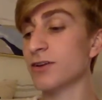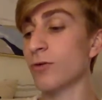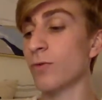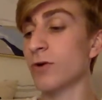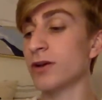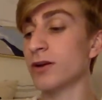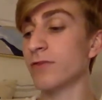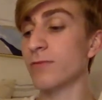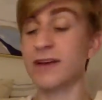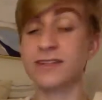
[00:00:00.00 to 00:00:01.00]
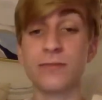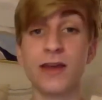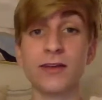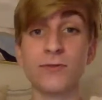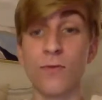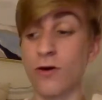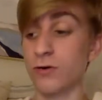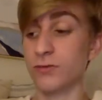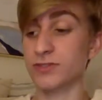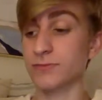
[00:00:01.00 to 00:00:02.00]
on one of my domain
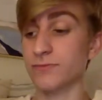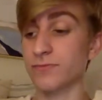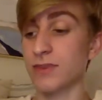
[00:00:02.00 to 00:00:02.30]
walls.